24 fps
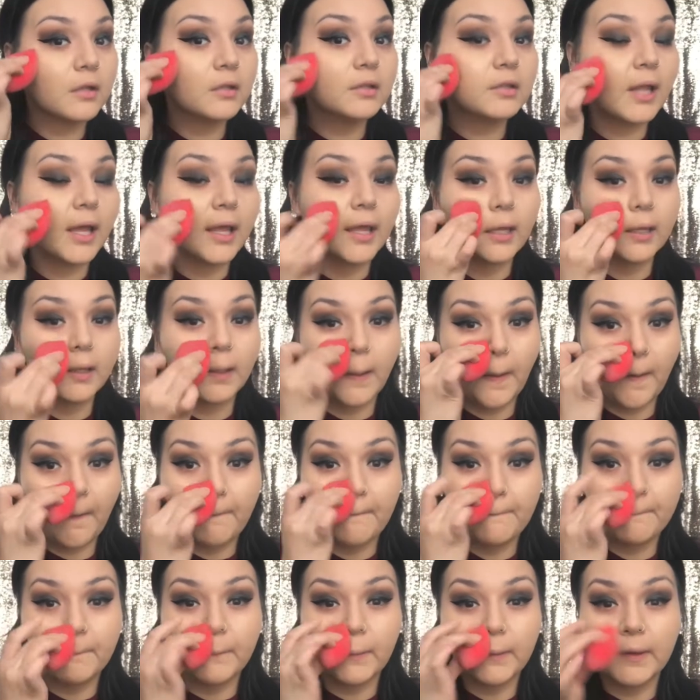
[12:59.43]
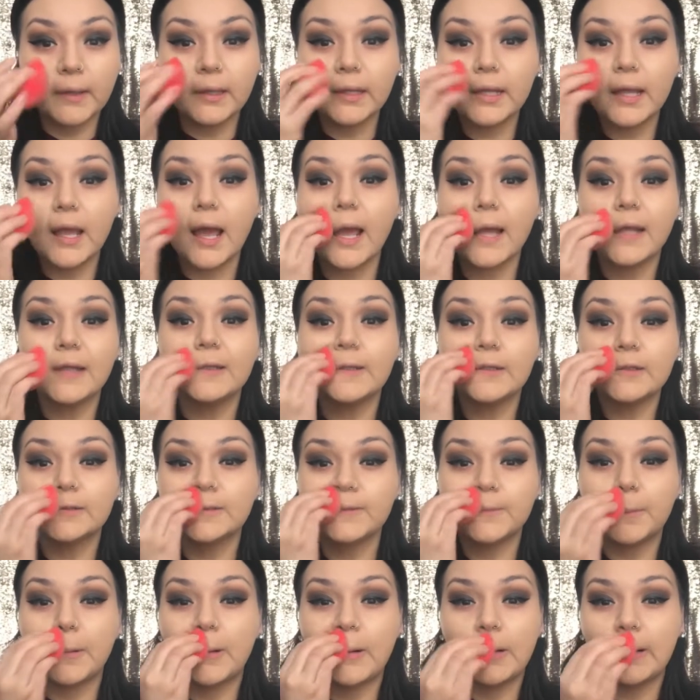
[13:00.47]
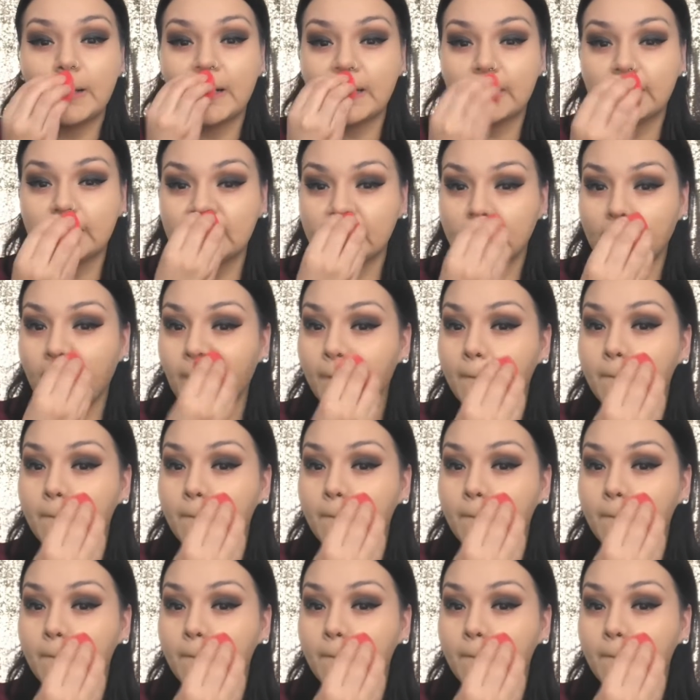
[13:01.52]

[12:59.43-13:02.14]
like really hide those pores.